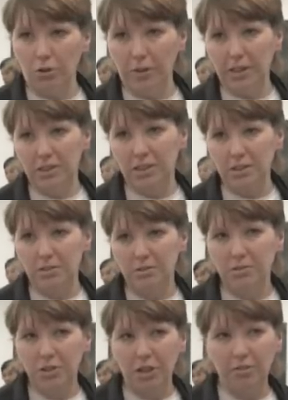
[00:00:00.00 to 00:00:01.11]
lorries,
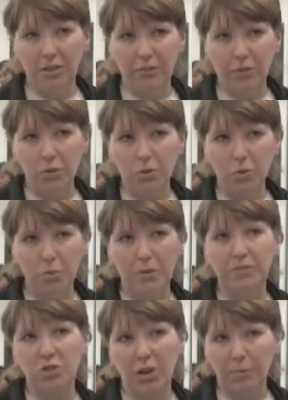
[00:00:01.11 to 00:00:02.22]
totally full
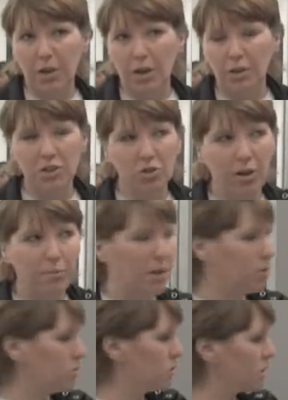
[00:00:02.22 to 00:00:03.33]
with scrap cars, scrap
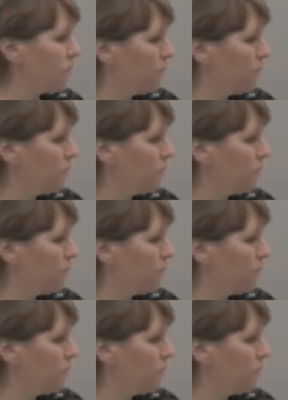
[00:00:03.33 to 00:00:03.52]
metal,